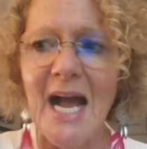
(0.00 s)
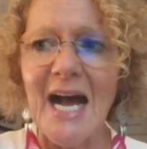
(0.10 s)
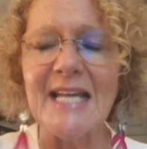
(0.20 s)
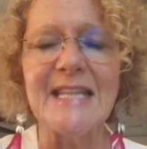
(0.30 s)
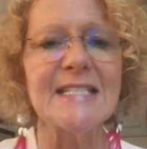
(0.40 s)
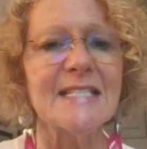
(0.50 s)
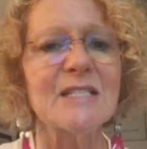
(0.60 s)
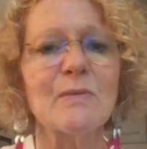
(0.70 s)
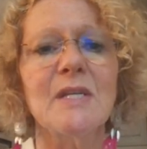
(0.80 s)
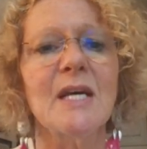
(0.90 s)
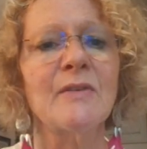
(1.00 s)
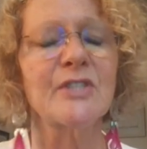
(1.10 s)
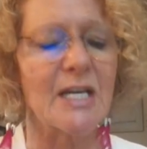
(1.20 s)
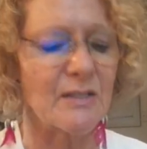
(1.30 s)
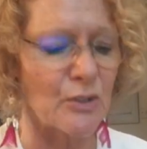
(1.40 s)
And this is something that I've
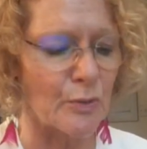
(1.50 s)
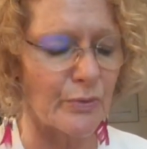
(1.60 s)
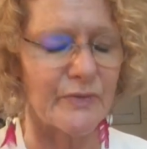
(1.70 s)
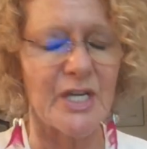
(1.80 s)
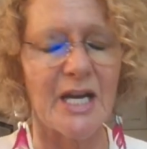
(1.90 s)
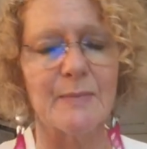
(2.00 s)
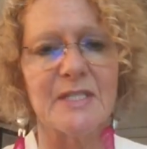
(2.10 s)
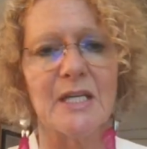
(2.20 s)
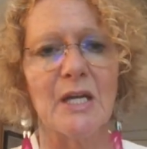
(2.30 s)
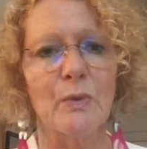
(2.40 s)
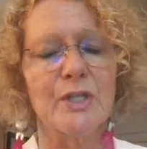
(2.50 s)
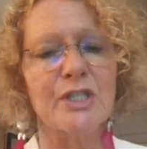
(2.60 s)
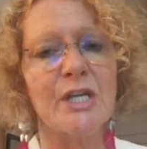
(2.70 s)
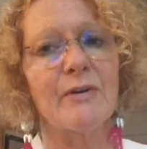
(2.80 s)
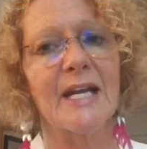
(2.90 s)
shared a number of times and I want to
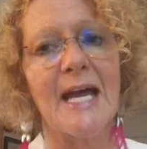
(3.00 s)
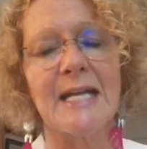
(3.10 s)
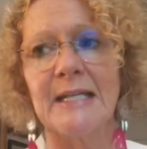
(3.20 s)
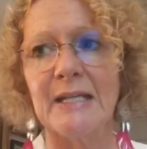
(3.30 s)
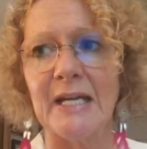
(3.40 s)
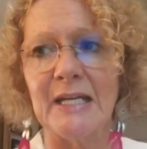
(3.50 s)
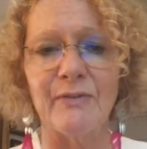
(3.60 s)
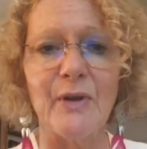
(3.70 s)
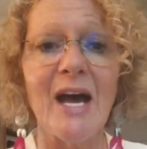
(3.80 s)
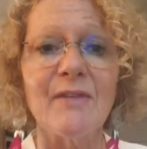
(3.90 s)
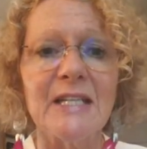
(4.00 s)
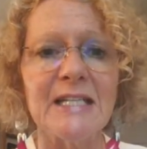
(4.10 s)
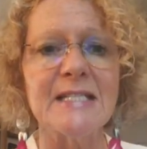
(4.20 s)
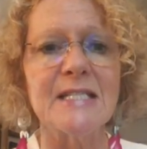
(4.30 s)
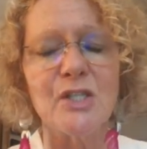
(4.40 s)
share again. And if you haven't
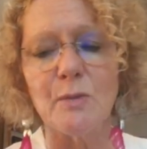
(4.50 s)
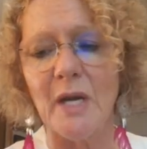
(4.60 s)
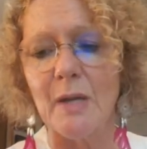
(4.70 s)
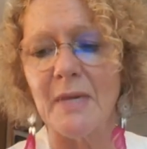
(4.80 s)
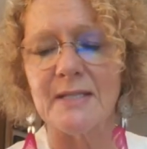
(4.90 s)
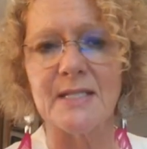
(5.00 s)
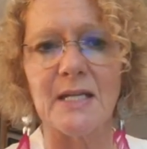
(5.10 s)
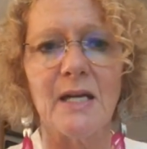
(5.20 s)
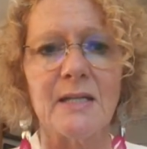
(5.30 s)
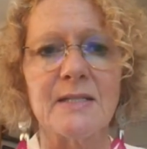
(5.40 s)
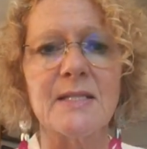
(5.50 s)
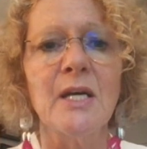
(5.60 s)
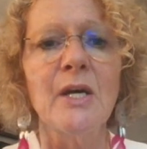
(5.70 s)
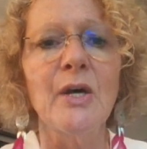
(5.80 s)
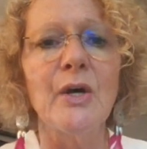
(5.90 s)
listened to my masterclass,
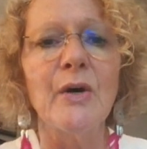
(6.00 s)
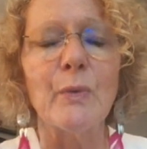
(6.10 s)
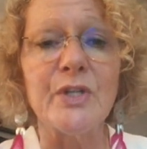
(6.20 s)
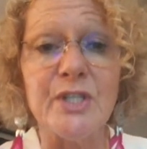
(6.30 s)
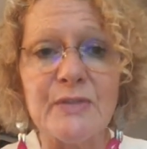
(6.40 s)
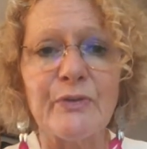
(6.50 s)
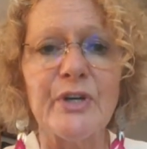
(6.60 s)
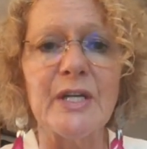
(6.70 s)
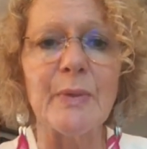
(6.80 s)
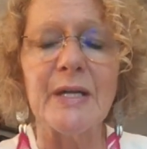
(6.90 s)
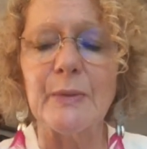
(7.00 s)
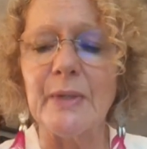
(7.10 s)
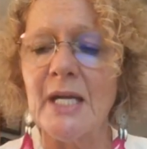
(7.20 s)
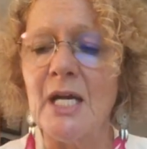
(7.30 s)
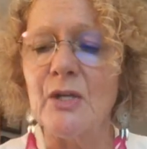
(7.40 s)
which is free, by the
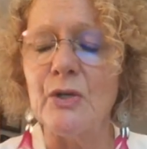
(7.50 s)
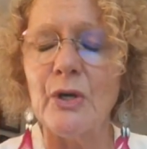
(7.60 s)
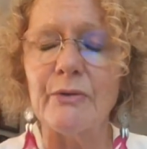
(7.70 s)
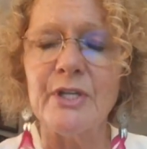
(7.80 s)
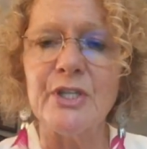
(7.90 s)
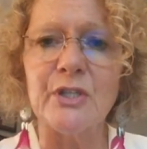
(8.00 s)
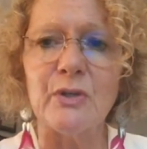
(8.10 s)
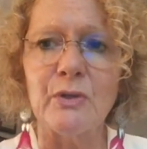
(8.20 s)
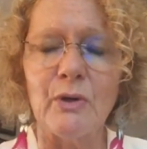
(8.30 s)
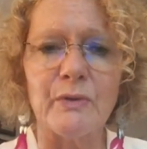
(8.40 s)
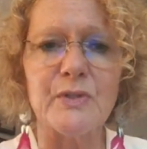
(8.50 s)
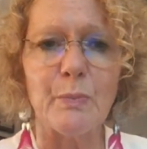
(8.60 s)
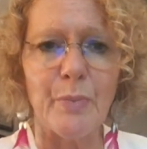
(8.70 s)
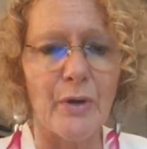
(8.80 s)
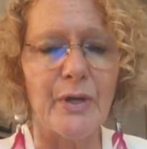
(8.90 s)
way, Nourish, Not
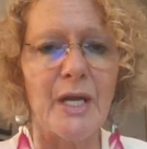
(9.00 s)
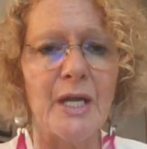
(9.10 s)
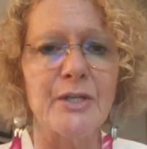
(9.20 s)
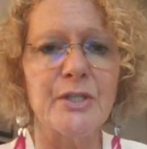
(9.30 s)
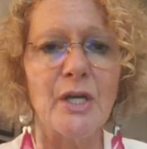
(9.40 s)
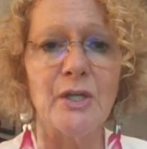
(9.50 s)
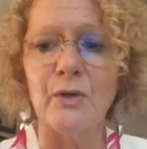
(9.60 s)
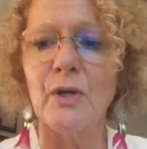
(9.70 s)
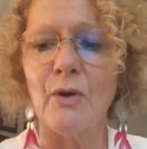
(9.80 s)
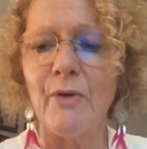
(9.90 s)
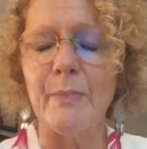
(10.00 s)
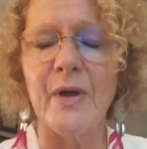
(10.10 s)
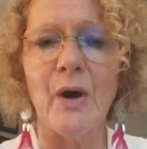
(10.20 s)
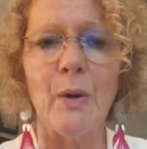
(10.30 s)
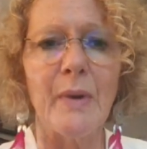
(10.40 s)
Punish. And you can grab
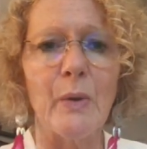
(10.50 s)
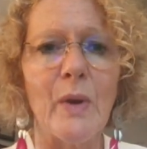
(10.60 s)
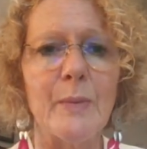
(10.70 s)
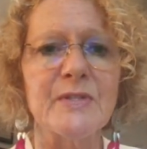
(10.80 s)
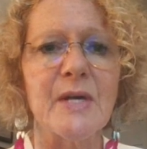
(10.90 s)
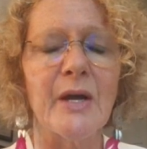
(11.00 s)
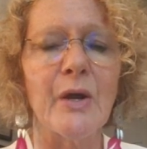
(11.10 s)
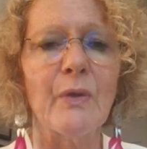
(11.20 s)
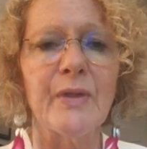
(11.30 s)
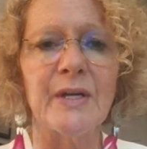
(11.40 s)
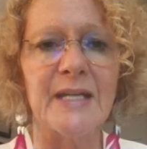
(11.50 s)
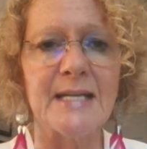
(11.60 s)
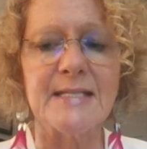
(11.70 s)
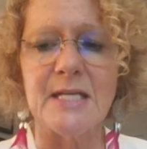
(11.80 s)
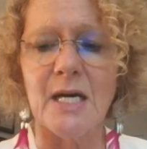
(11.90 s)
that on my website on the
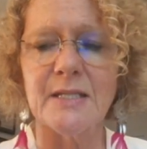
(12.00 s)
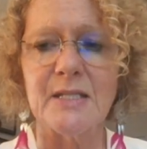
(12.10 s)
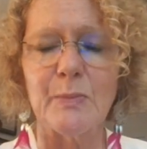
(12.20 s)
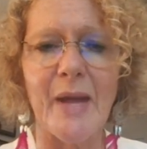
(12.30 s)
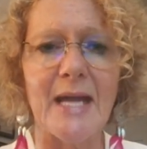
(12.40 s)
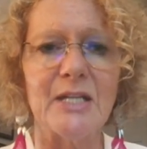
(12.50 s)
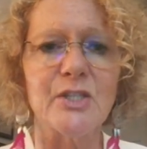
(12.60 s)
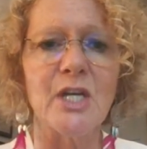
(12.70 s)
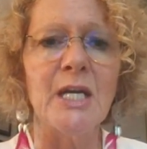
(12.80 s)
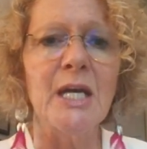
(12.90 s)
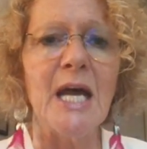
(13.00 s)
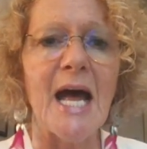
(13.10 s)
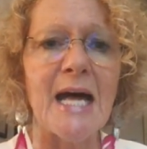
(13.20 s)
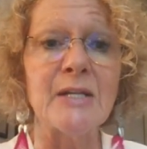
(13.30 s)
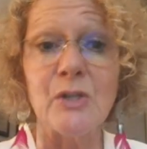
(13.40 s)
Get Started page
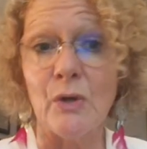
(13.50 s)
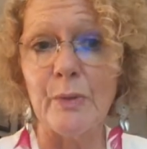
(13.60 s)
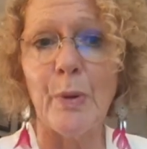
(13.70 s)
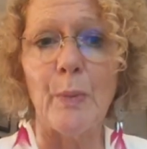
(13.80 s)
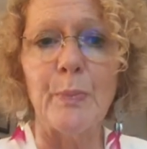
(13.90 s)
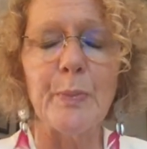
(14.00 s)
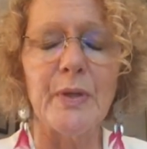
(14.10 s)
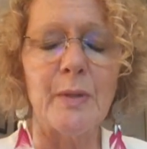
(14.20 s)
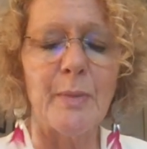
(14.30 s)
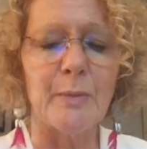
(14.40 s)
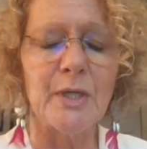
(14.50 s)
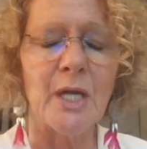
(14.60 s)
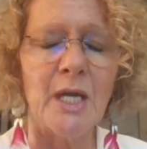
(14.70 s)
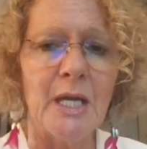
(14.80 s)
and on the pop-up at the moment.